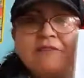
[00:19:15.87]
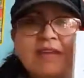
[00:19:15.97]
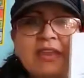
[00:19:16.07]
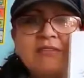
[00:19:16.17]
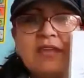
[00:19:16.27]

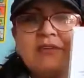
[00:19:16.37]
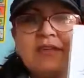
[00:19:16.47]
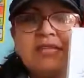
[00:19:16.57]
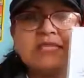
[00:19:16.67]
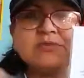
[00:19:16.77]
very very
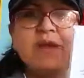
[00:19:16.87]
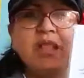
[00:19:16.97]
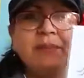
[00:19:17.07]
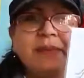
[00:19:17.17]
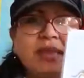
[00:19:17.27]
very
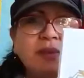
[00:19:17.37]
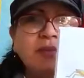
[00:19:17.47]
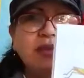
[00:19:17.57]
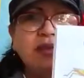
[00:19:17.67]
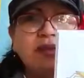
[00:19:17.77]
small
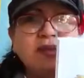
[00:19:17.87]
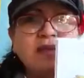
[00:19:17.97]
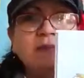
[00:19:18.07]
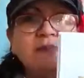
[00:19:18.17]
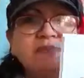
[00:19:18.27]

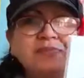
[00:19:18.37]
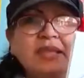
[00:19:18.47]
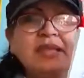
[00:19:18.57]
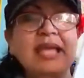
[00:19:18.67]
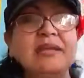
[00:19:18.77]
baby
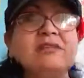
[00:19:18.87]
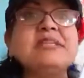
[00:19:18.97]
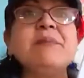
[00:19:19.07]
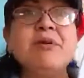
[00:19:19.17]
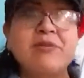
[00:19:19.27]
like
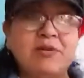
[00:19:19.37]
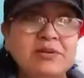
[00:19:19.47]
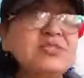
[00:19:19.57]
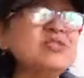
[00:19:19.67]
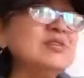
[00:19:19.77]
some of our
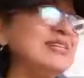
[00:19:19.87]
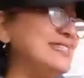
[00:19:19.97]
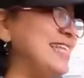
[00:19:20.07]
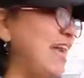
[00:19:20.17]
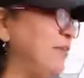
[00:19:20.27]

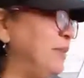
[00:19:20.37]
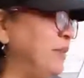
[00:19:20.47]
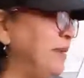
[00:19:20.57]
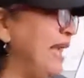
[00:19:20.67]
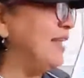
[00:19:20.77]
students they have
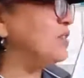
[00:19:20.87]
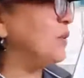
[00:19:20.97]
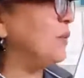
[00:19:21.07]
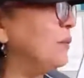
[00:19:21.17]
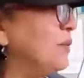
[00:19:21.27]
baby at
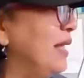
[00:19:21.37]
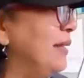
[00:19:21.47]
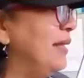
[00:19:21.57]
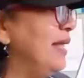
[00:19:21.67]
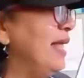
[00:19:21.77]
home
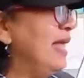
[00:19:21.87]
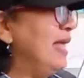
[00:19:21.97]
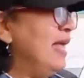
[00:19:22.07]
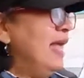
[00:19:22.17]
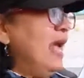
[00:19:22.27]
huh
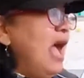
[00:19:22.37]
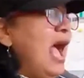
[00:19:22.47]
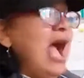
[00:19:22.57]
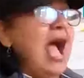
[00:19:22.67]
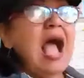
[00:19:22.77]

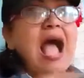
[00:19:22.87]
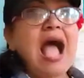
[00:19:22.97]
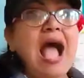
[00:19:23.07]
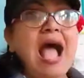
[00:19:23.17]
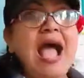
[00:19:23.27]

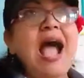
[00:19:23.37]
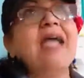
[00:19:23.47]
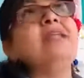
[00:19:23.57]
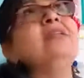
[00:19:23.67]
well, I, I